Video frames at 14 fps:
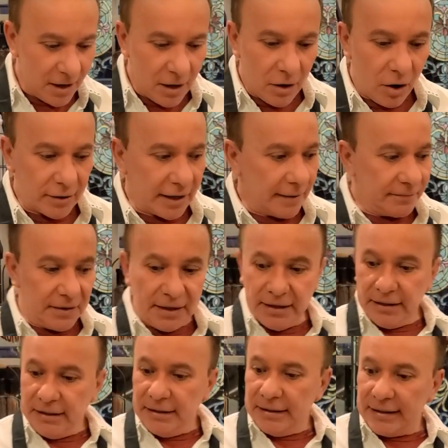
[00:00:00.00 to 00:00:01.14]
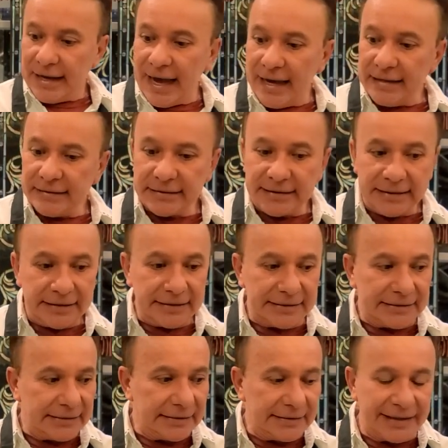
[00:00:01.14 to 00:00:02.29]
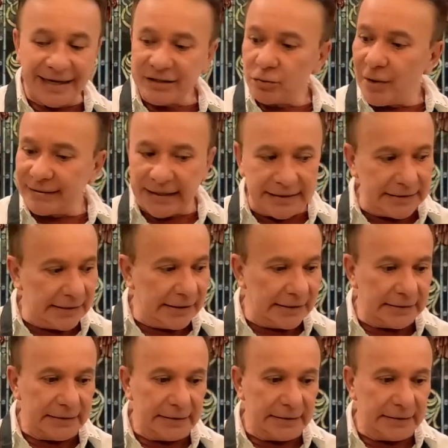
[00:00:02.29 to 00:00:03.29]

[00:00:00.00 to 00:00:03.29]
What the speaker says: Okay, guys, that's what I need